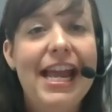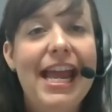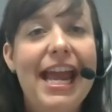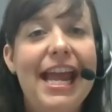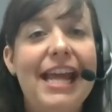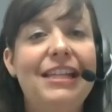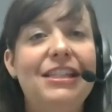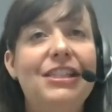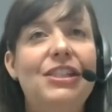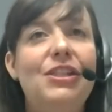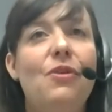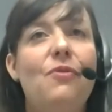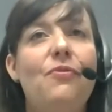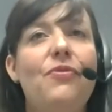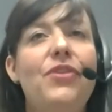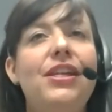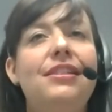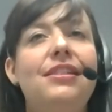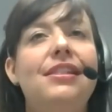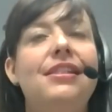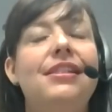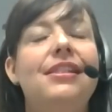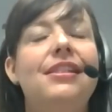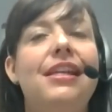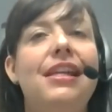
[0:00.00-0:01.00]
And so this
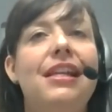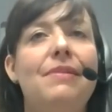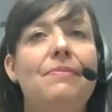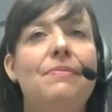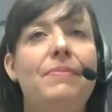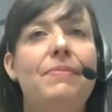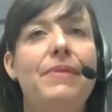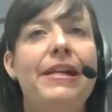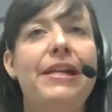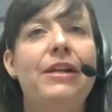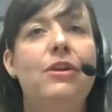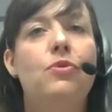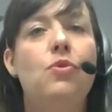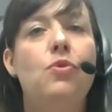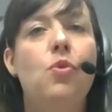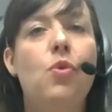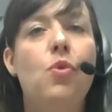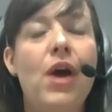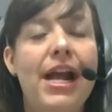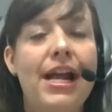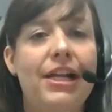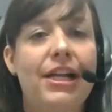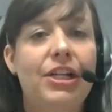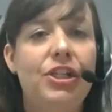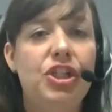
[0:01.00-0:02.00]
is going to be
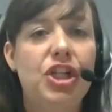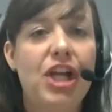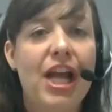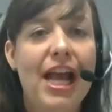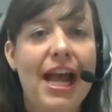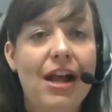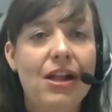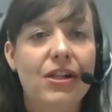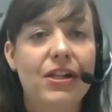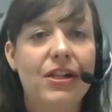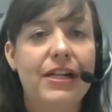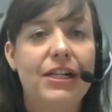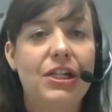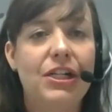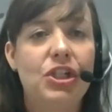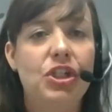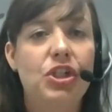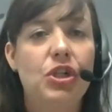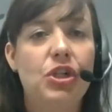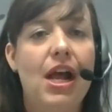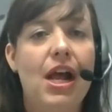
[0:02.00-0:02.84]
quite a challenge